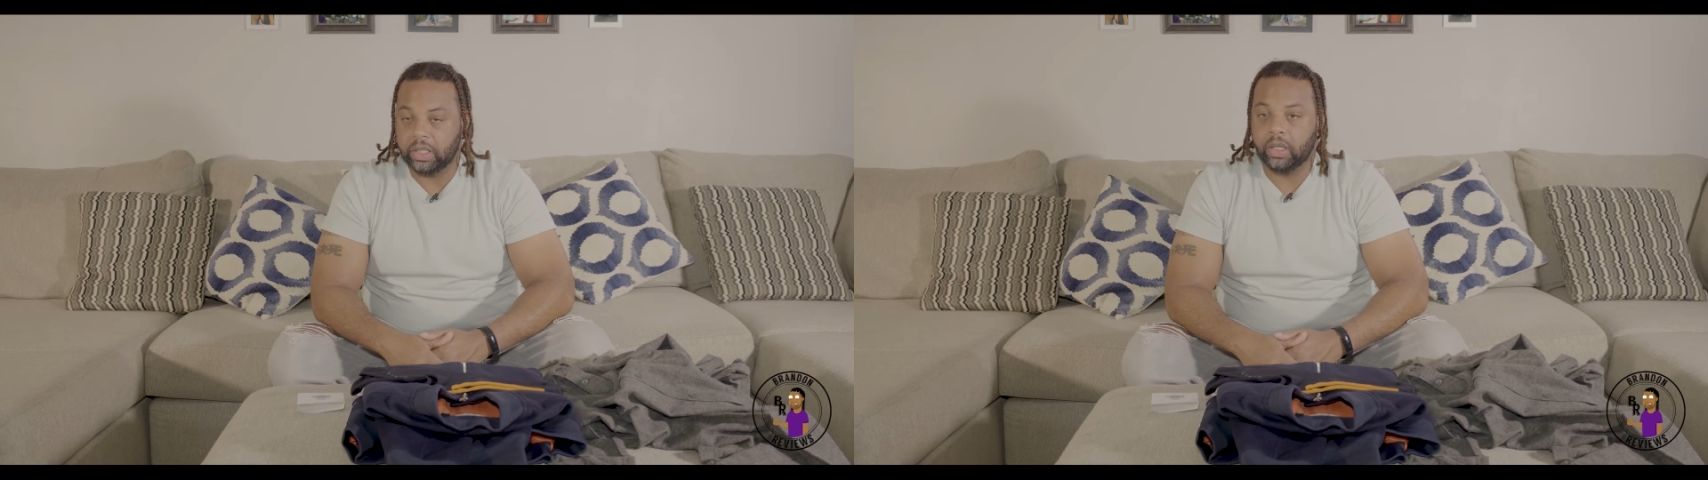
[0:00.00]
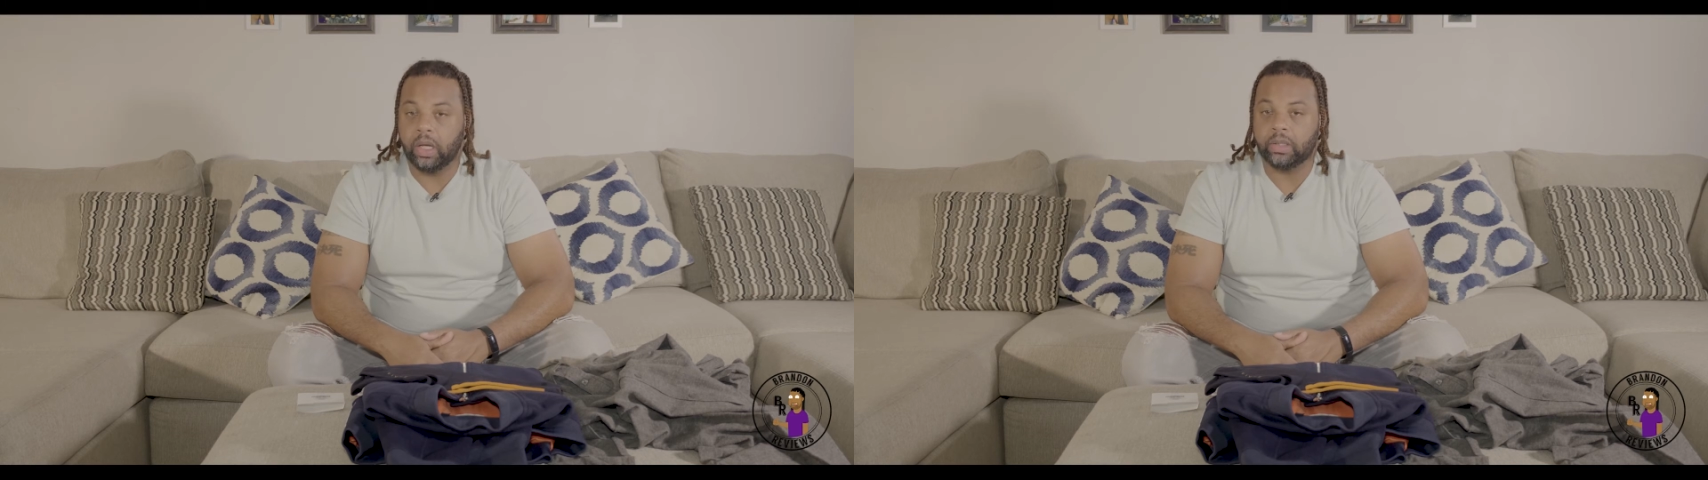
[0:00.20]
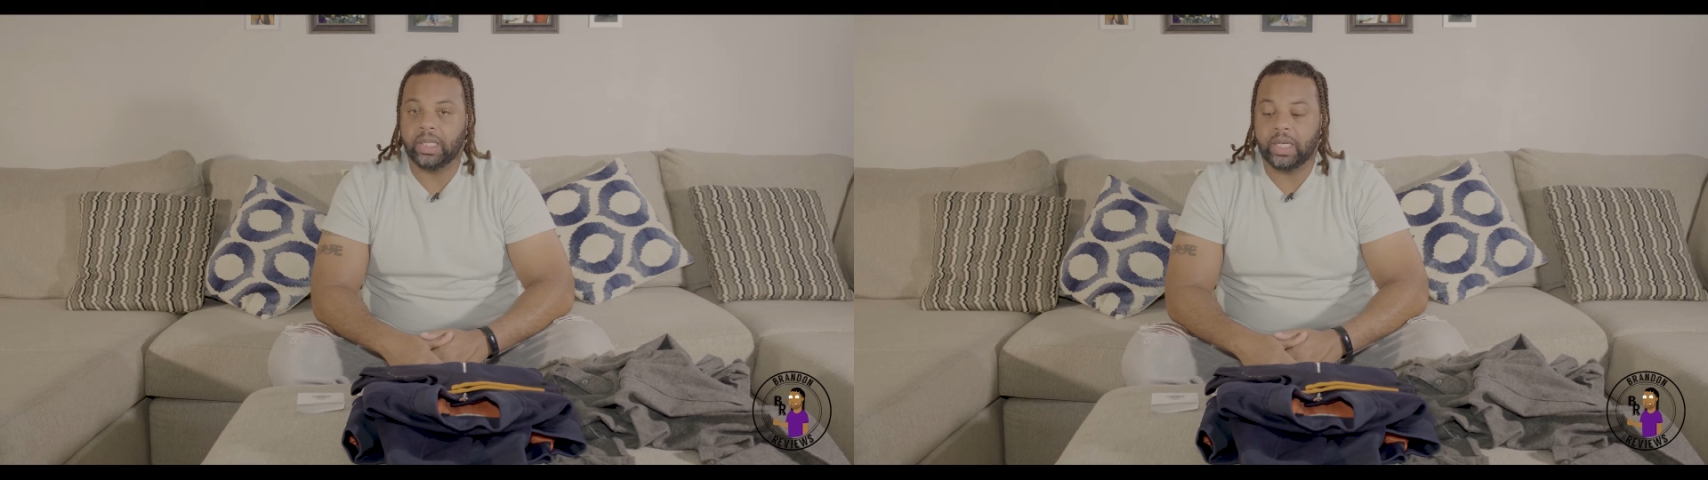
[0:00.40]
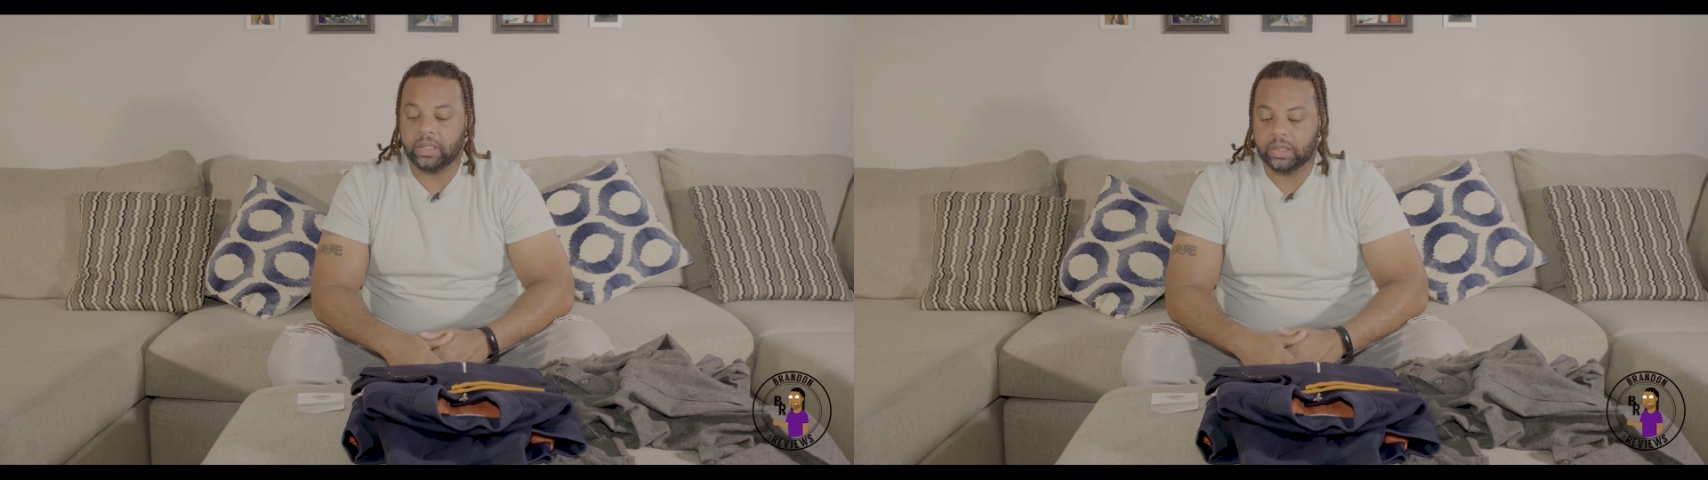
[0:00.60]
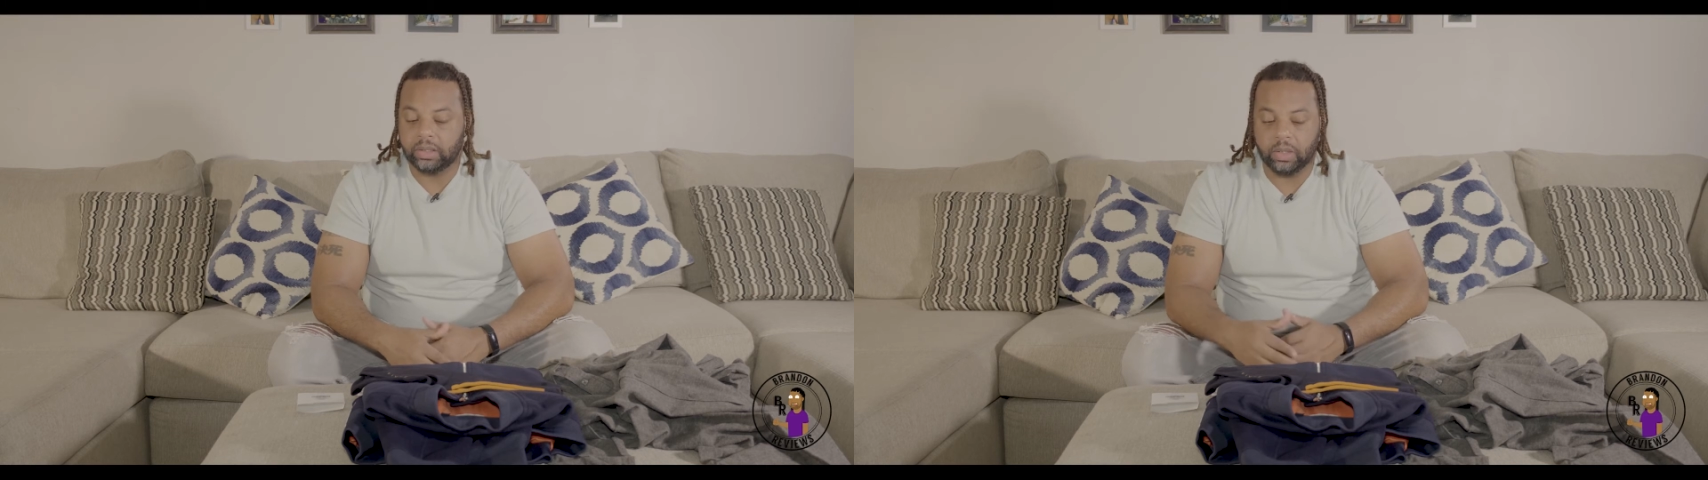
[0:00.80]
in Los
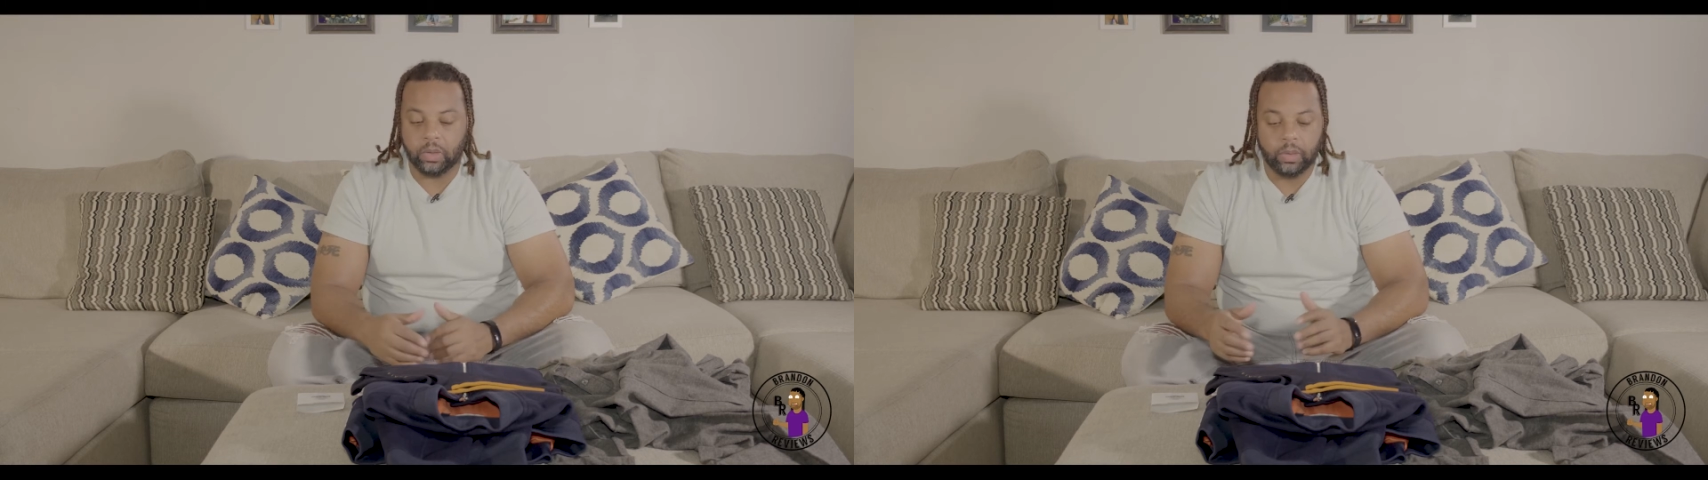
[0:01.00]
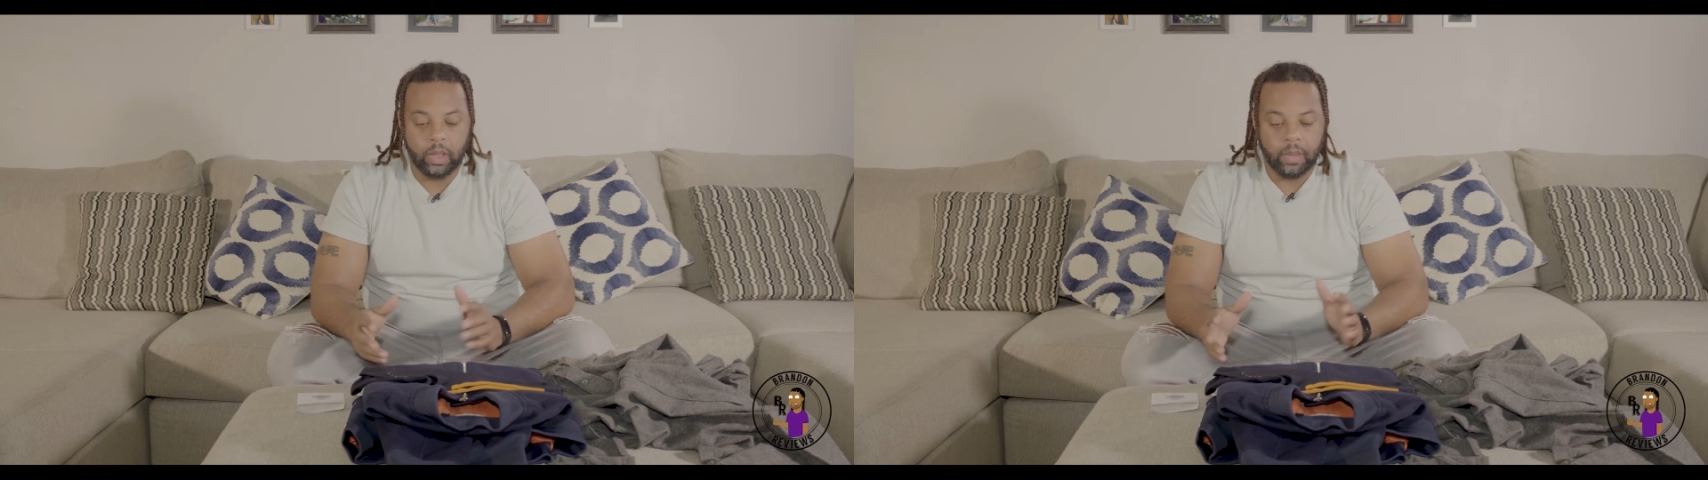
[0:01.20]
Angeles. So